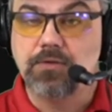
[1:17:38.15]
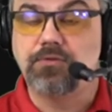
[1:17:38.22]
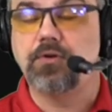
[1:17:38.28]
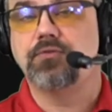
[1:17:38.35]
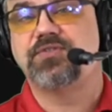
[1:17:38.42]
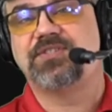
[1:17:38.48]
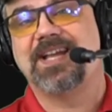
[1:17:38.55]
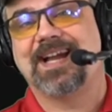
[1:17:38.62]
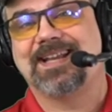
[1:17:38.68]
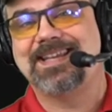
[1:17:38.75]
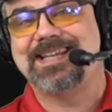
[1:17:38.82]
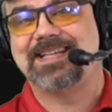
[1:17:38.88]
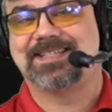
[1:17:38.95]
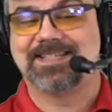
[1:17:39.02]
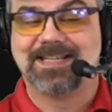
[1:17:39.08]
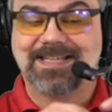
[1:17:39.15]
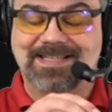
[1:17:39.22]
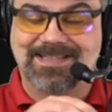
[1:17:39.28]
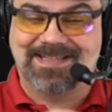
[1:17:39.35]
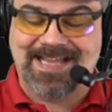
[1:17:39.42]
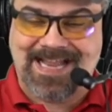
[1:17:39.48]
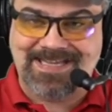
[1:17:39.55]
those techniques,
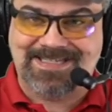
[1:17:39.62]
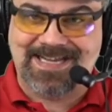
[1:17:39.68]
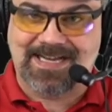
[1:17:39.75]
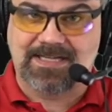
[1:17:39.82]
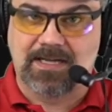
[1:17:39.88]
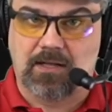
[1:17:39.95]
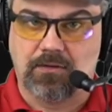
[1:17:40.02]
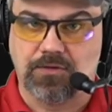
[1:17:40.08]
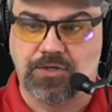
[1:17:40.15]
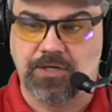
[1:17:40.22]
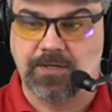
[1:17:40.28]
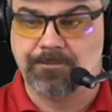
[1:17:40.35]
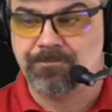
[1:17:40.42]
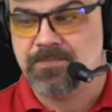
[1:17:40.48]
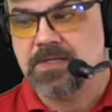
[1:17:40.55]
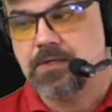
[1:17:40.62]
that technology,